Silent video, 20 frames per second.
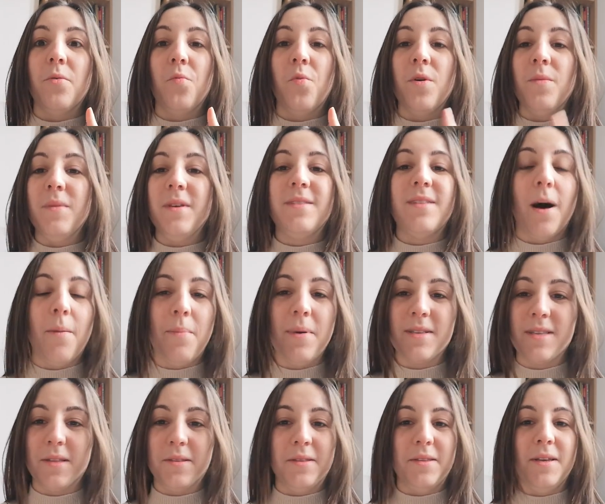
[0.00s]
we meet up
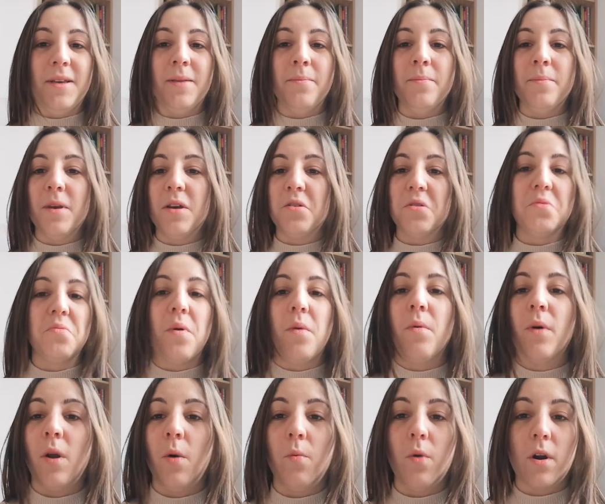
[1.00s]
as a team because we
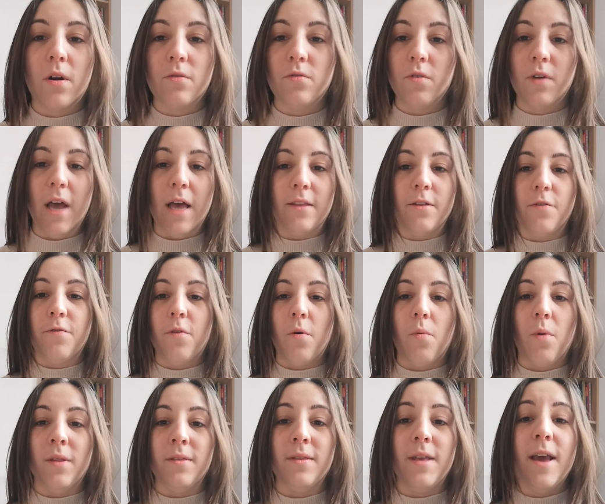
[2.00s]
want to work together for
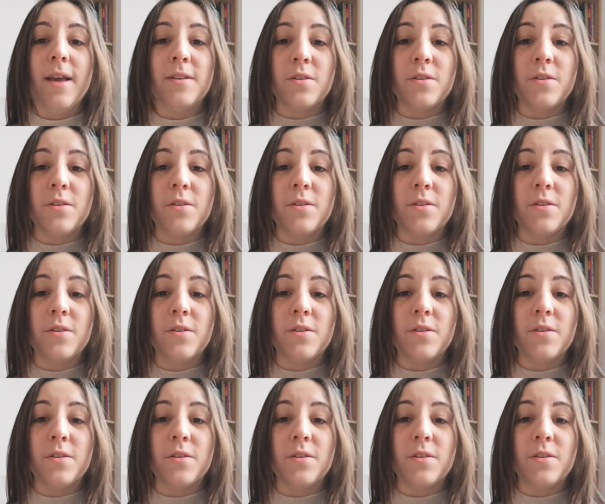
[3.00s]
one day.